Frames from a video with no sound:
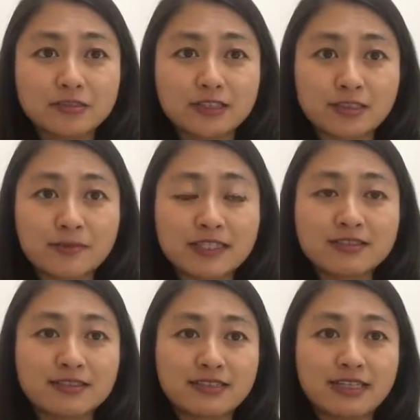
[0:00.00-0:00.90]

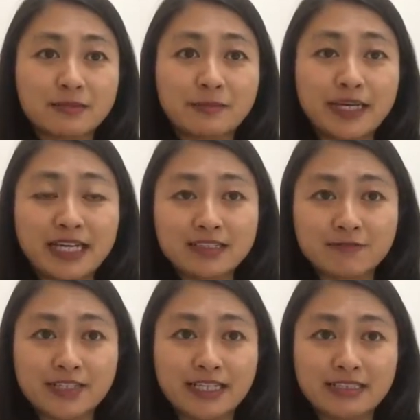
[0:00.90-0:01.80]
expenses that they pay
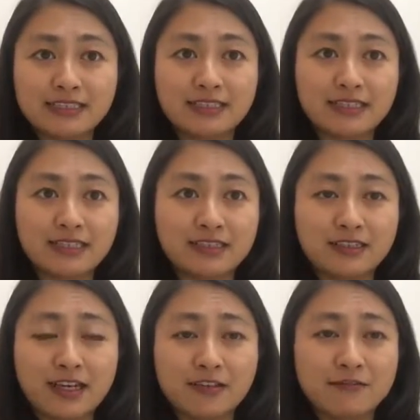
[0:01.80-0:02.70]
the VAT, and
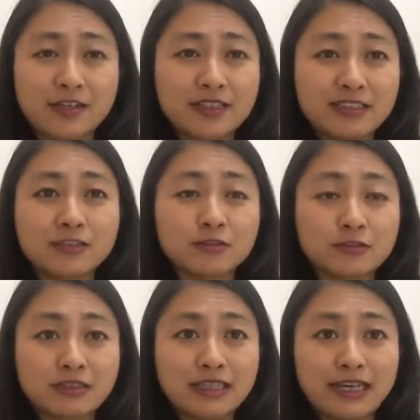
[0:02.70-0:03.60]
they have very little
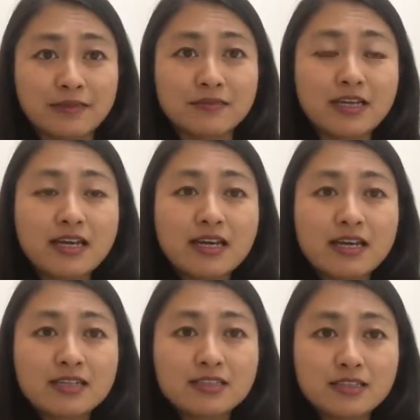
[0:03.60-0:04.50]
to claim.
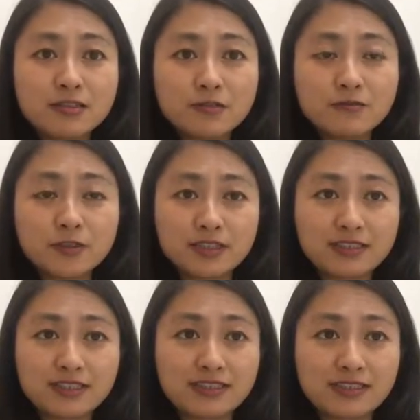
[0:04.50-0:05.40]
So for
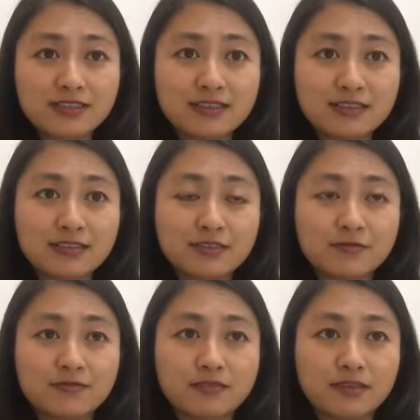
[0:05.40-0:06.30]
this instance,
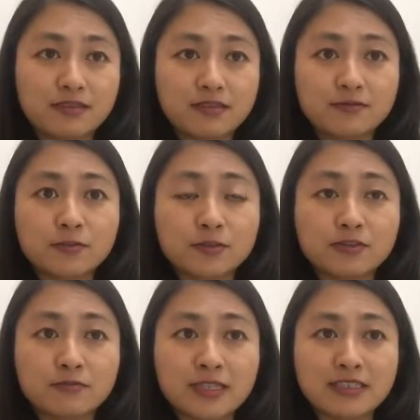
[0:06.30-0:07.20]
if of
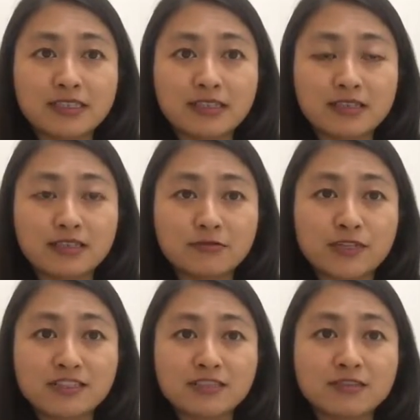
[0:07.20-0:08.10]
course when they are
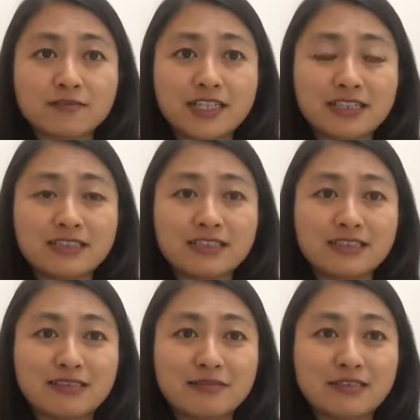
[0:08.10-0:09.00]
registered VAT,
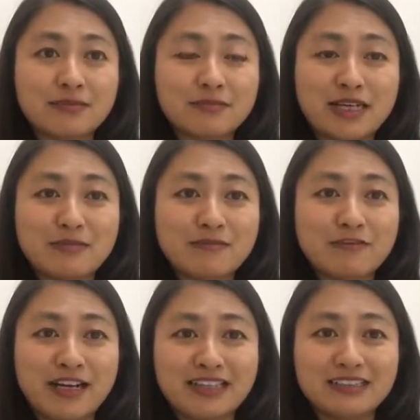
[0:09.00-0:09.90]
they might
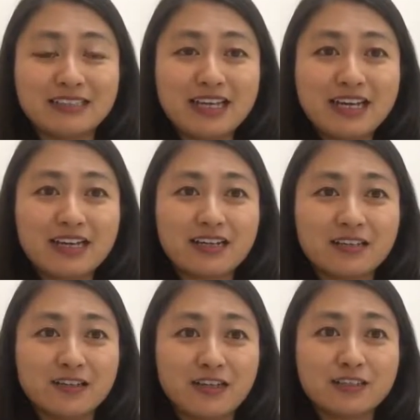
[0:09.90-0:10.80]
find
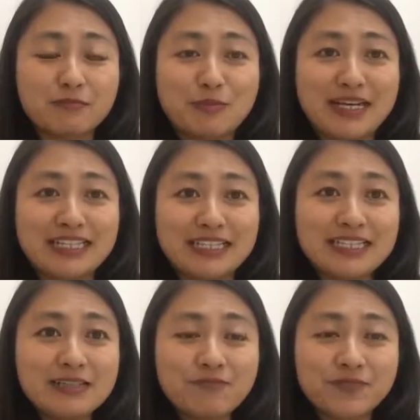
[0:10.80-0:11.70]
a lot of
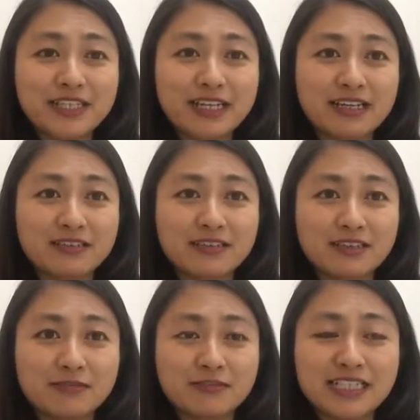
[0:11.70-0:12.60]
money. They
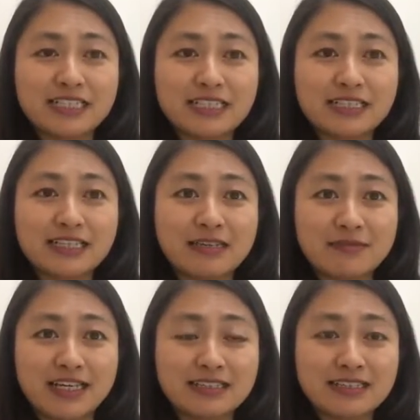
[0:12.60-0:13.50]
cannot really
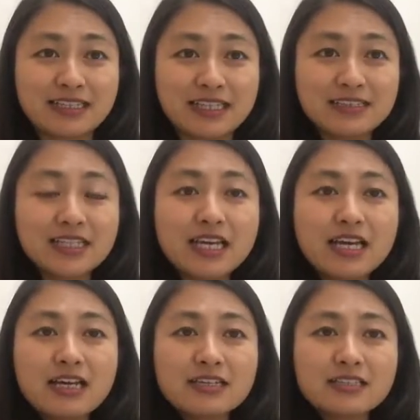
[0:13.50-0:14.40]
claim anything.
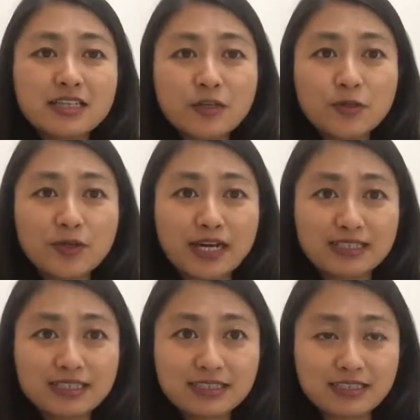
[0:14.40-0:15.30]
So
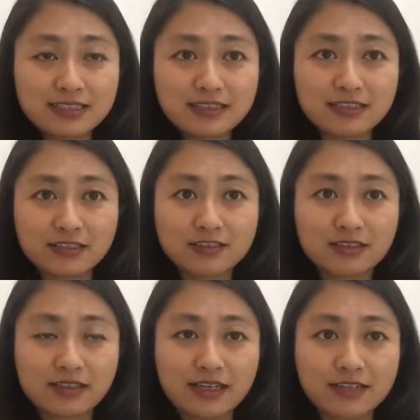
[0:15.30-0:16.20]
at this
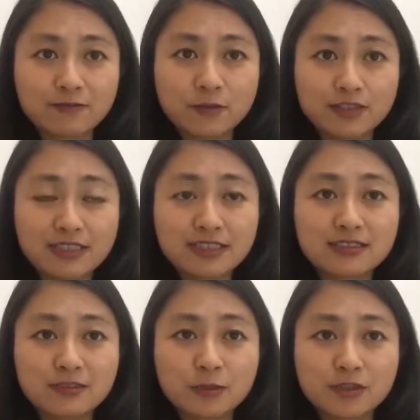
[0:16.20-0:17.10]
instant, for
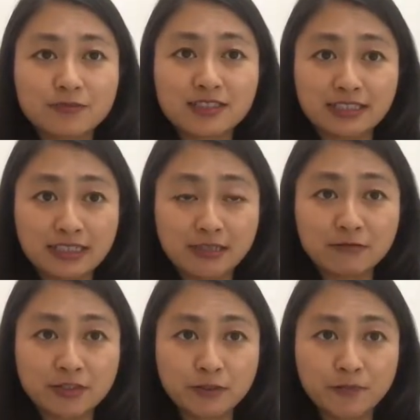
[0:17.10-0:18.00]
this sort of
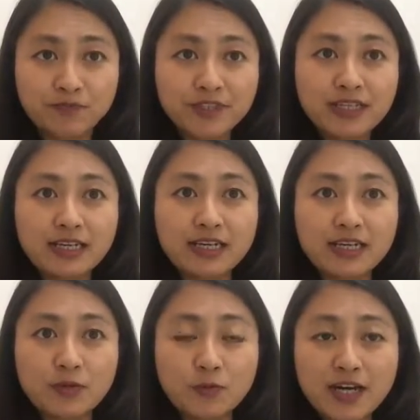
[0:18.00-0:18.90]
scenario,
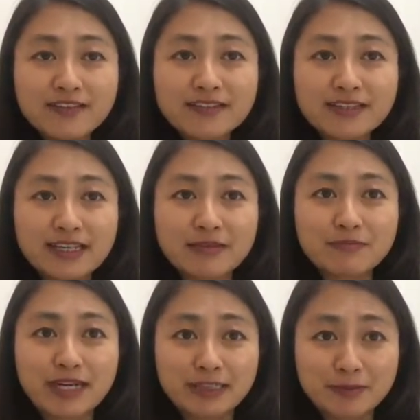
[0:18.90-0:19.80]
one
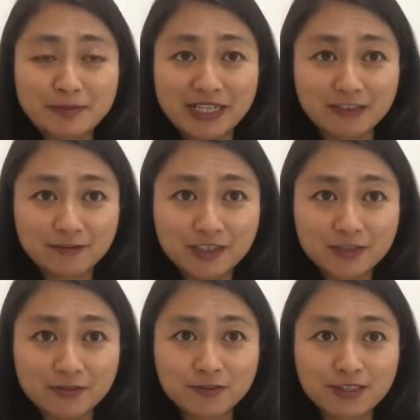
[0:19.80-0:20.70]
thing might be
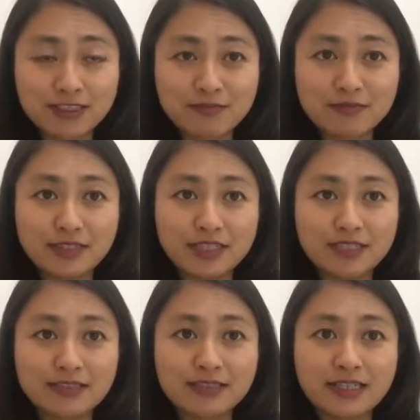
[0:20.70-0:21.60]
beneficial for them
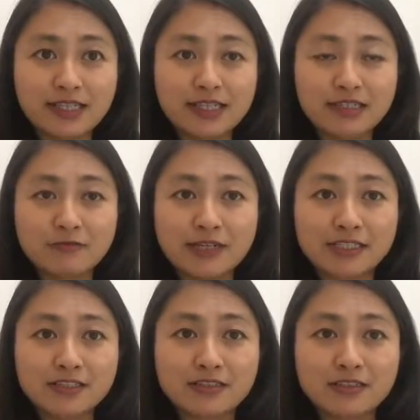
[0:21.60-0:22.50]
is they
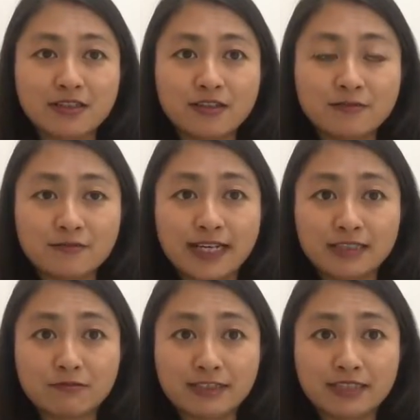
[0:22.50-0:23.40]
register on
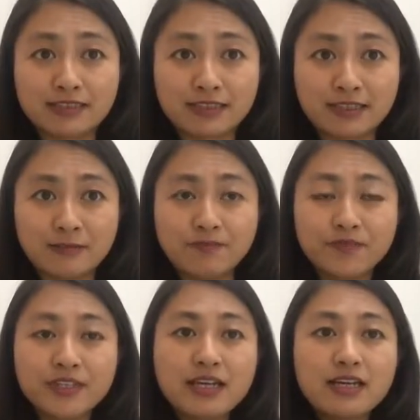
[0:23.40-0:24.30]
flat rate scheme.
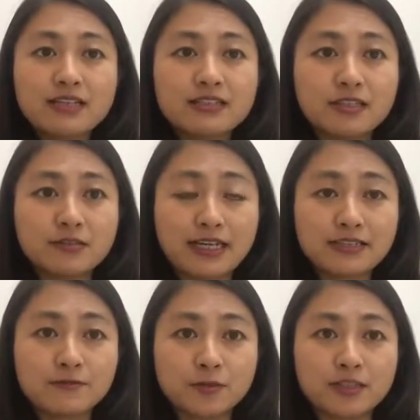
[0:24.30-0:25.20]
So
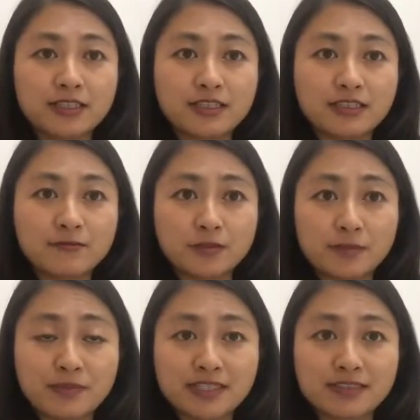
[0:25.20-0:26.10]
that's for
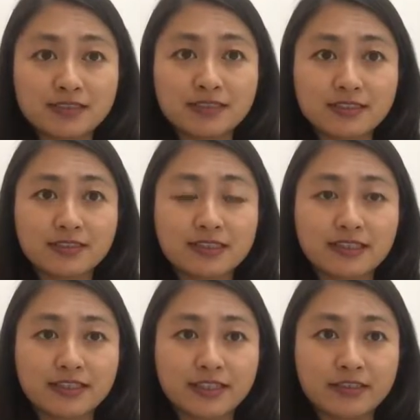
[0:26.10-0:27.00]
the businesses
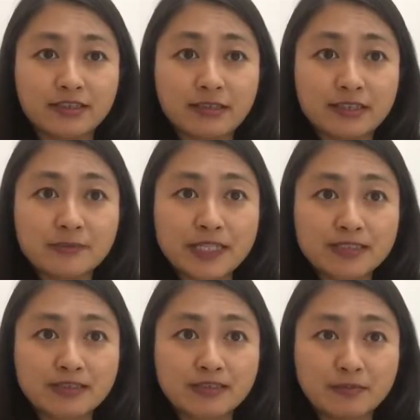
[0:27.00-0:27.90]
that their
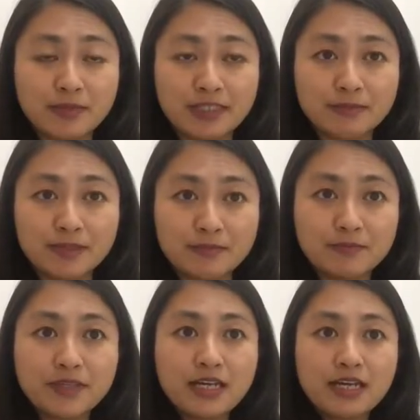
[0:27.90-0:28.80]
expenses are
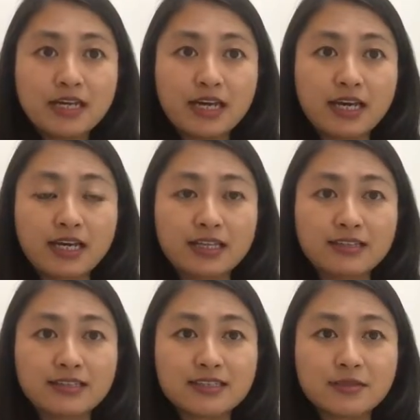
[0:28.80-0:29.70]
minimum.
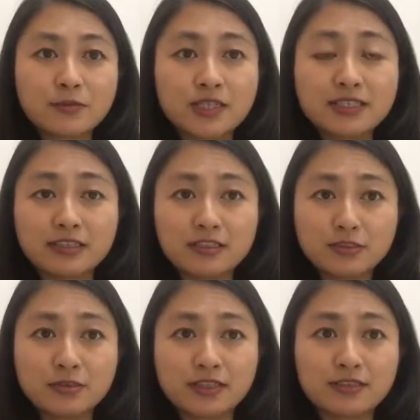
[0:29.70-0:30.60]
And what they
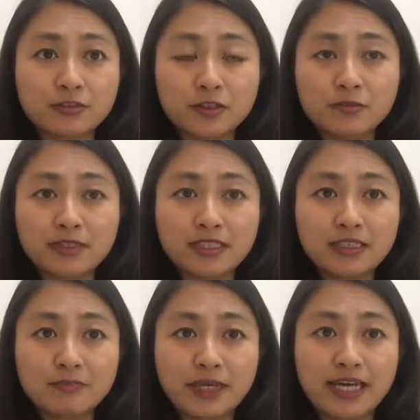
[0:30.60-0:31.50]
do is you
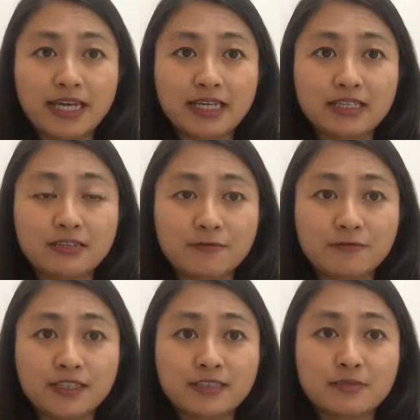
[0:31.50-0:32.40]
only pay a
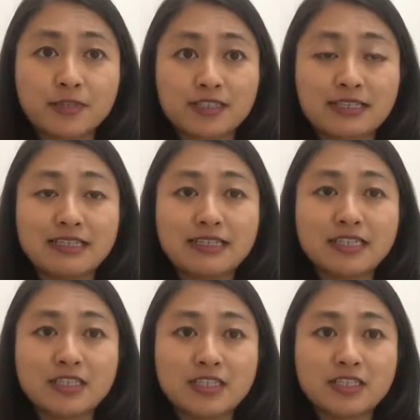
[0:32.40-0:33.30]
fixed
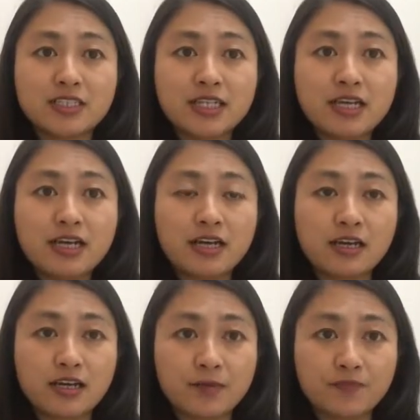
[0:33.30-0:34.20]
percentage
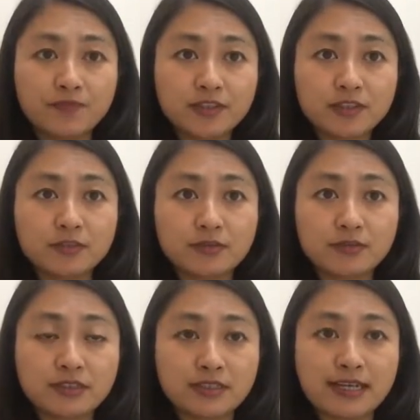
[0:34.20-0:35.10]

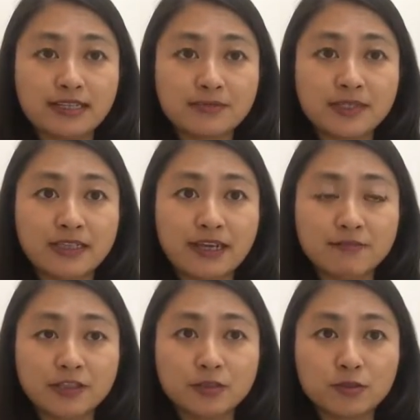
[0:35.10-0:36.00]
to the taxman
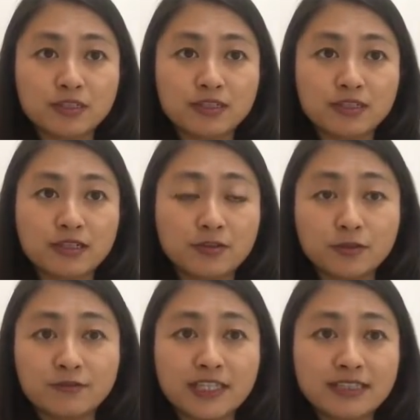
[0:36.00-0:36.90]
every quarter on
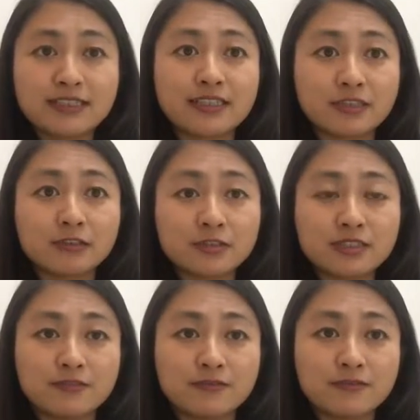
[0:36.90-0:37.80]
your VAT inclusive